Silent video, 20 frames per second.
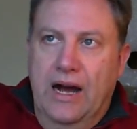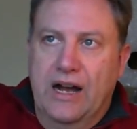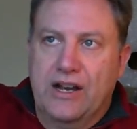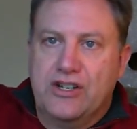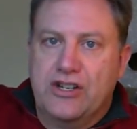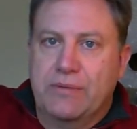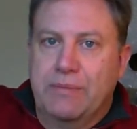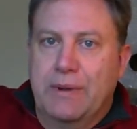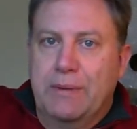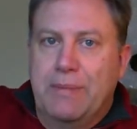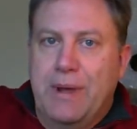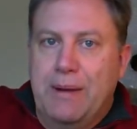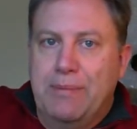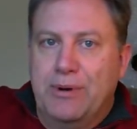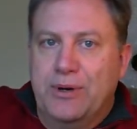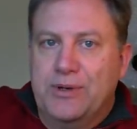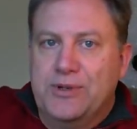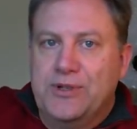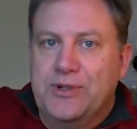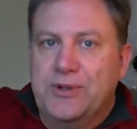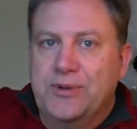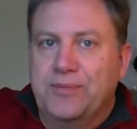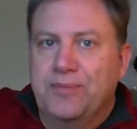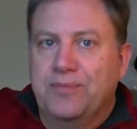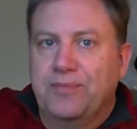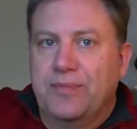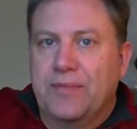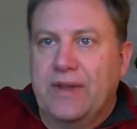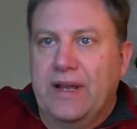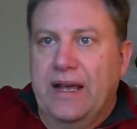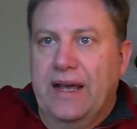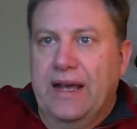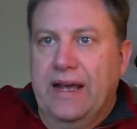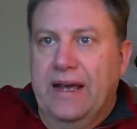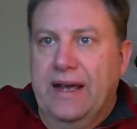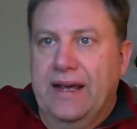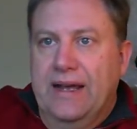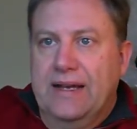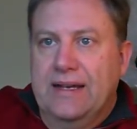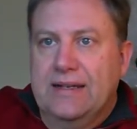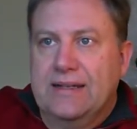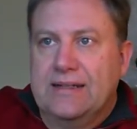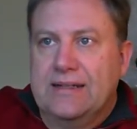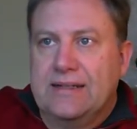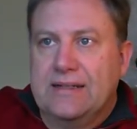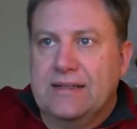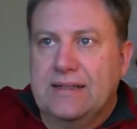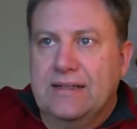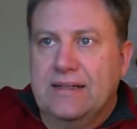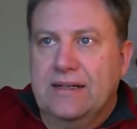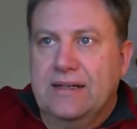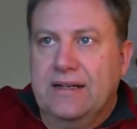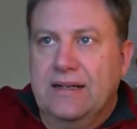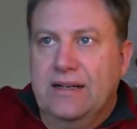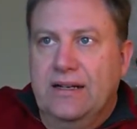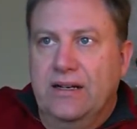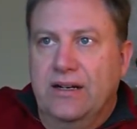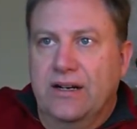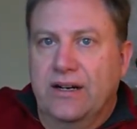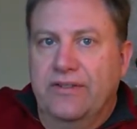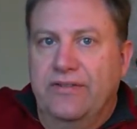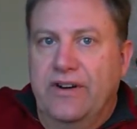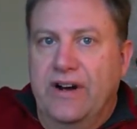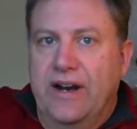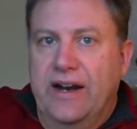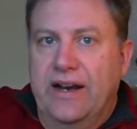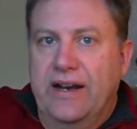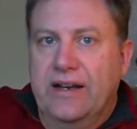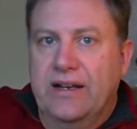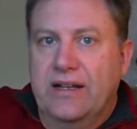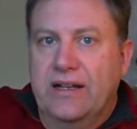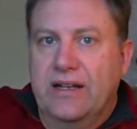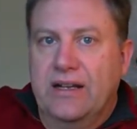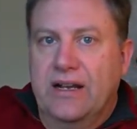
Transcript: shipping papers, and you're going to find